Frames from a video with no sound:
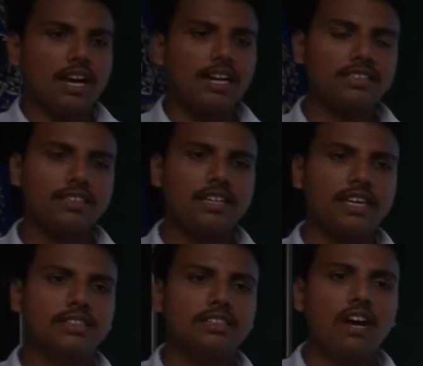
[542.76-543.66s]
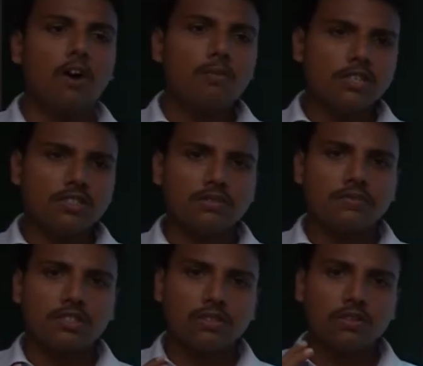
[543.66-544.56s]
ascertains how much of
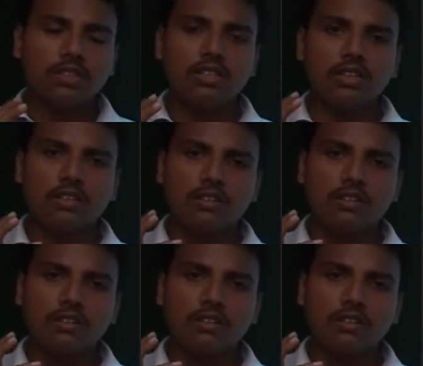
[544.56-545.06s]
the total